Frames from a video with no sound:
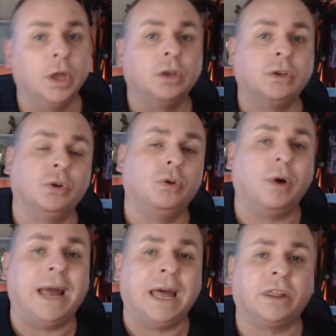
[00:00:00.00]
to
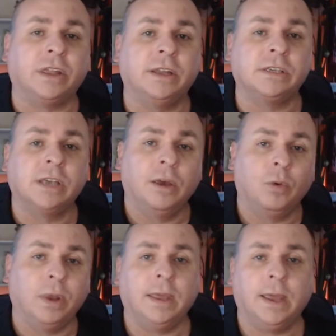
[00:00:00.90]
your athletes
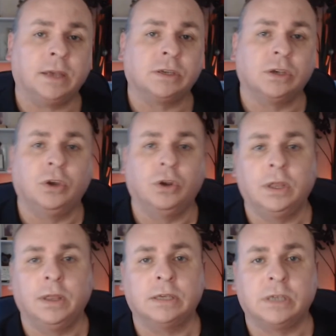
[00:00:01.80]
when they're executing
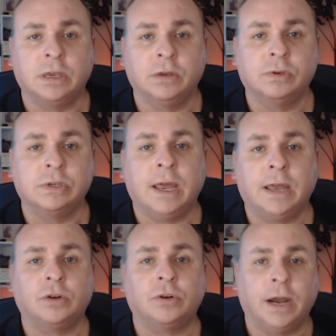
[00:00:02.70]
their skills
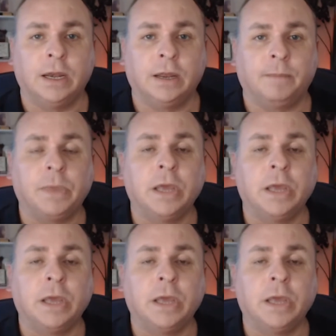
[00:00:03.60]
at training.